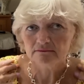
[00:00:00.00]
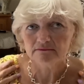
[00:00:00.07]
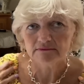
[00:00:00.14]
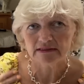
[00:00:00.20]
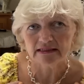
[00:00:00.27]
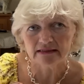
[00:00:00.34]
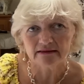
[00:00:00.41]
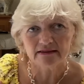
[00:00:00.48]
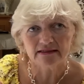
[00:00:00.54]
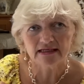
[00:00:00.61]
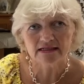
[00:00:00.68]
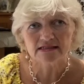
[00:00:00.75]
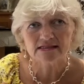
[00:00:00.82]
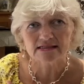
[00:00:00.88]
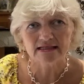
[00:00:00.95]
like the
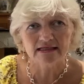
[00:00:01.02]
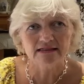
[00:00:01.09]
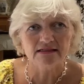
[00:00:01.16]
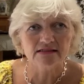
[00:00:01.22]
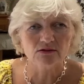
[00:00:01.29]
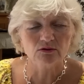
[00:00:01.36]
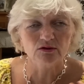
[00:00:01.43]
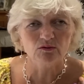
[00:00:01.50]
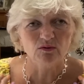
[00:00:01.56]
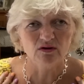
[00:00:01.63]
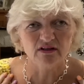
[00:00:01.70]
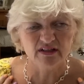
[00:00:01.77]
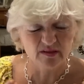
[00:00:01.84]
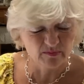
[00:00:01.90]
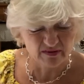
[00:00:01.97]
neck's slightly sort of
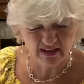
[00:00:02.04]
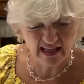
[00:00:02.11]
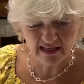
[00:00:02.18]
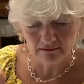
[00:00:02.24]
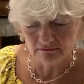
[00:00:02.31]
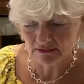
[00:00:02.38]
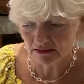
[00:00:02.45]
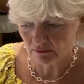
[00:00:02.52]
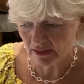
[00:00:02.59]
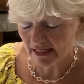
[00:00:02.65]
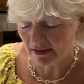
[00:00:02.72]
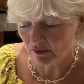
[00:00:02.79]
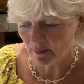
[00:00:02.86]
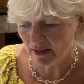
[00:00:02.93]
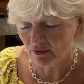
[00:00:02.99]
wonky, but I don't
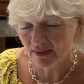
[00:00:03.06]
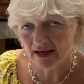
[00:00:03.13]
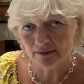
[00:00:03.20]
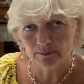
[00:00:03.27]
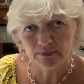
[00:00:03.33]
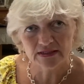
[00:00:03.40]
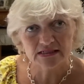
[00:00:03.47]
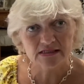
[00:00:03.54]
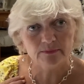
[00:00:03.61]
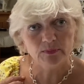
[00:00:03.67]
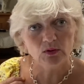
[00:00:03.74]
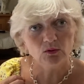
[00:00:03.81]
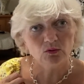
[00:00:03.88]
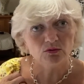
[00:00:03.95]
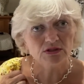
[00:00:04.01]
care about that. But I
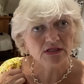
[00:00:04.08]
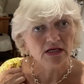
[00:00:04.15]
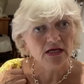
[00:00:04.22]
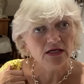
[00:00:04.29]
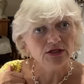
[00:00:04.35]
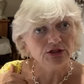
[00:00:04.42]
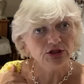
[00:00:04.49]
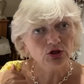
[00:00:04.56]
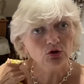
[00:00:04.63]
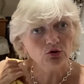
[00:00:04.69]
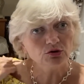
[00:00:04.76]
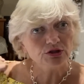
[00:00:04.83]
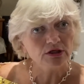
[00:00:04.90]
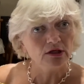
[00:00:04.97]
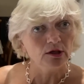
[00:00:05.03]
suppose you
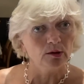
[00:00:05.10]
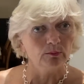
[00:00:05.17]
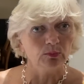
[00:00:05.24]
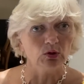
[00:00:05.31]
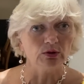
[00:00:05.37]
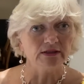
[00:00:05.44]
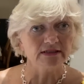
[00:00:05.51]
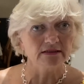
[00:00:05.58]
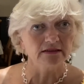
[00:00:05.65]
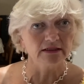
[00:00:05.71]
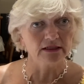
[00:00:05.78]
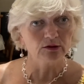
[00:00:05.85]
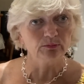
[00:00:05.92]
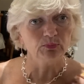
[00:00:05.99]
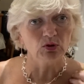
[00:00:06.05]
could pull
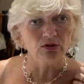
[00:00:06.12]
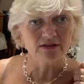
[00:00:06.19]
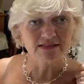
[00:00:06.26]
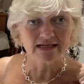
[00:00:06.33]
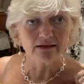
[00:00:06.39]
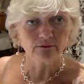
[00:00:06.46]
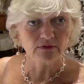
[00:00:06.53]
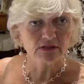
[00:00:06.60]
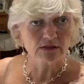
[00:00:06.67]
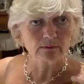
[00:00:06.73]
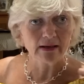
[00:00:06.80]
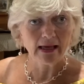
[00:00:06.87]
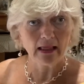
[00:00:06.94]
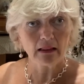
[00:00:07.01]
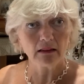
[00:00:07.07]
it down as
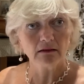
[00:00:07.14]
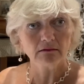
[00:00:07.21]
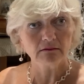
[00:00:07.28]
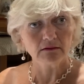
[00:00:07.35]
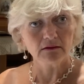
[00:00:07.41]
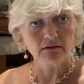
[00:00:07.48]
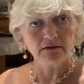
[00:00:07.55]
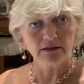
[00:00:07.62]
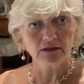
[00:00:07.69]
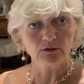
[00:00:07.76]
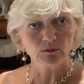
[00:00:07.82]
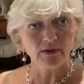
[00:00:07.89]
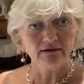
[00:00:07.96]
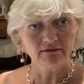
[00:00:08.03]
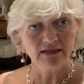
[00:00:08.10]
well. You could
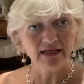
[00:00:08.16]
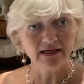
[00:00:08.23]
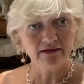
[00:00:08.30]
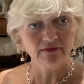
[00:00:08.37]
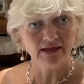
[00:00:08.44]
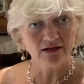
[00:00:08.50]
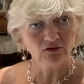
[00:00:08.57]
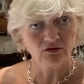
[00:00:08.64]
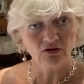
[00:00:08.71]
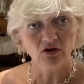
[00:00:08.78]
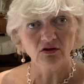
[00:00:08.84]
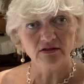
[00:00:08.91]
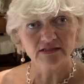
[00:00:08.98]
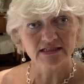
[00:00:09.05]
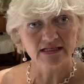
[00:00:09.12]
wear it like that on
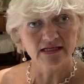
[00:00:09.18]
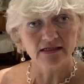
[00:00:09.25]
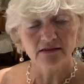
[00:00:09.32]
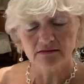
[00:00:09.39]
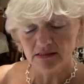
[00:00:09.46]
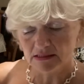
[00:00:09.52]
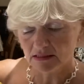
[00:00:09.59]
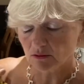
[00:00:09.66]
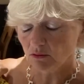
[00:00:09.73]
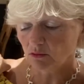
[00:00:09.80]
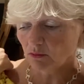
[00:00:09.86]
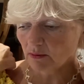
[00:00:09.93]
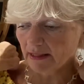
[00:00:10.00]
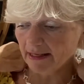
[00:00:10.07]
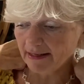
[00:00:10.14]
holiday.
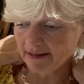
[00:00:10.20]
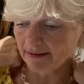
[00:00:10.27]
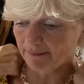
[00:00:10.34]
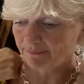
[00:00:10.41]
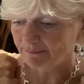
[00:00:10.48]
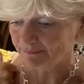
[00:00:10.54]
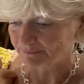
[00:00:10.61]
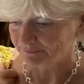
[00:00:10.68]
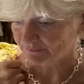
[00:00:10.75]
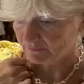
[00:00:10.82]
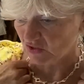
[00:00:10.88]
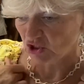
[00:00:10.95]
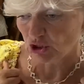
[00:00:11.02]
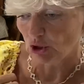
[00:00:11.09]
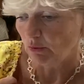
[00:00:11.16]
So
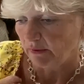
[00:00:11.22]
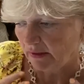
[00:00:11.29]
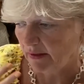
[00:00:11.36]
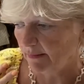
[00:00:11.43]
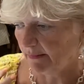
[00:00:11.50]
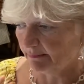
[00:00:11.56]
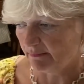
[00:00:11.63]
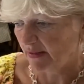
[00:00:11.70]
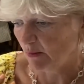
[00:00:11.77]
show you my